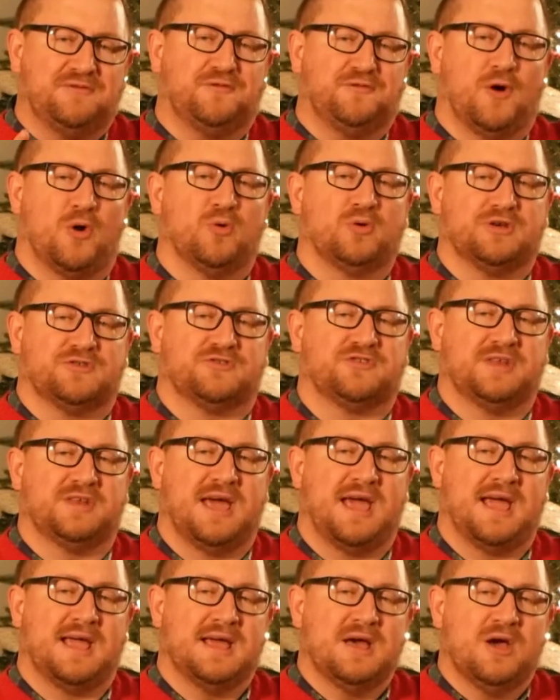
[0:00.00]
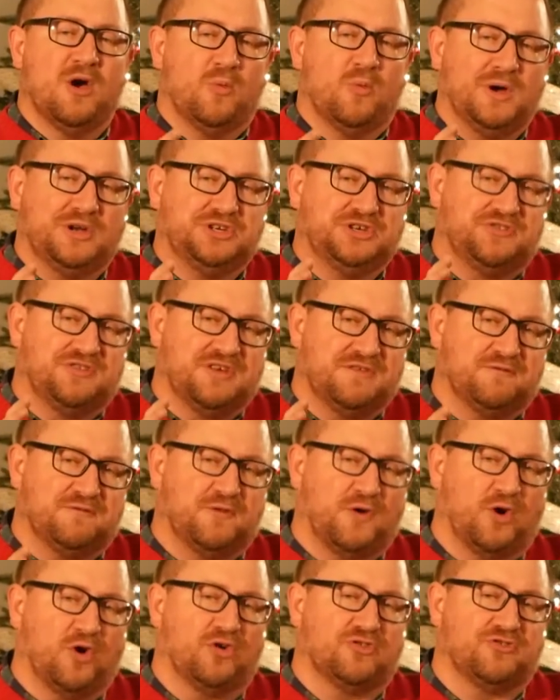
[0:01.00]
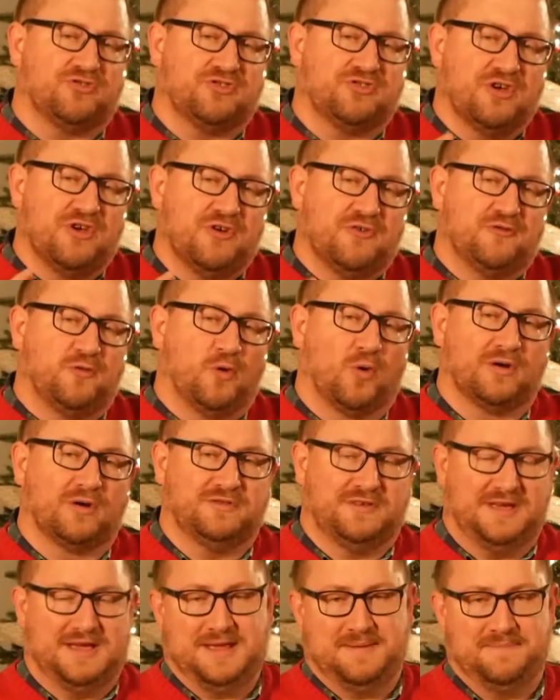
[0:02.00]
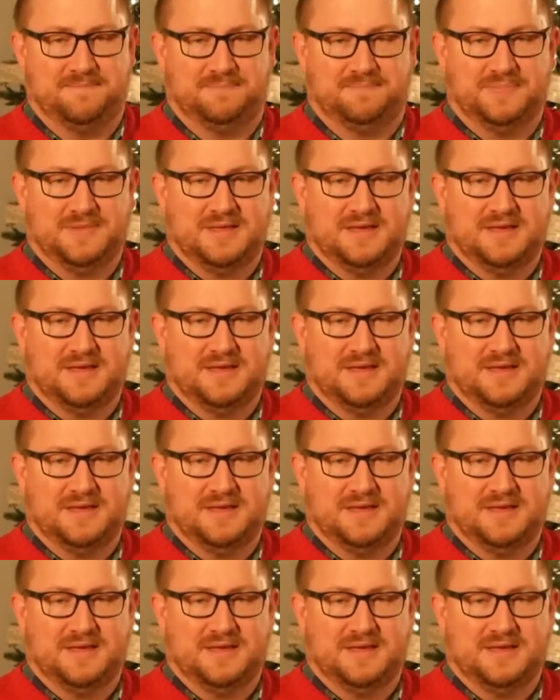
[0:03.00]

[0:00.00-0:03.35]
focus today, which is in verse 14.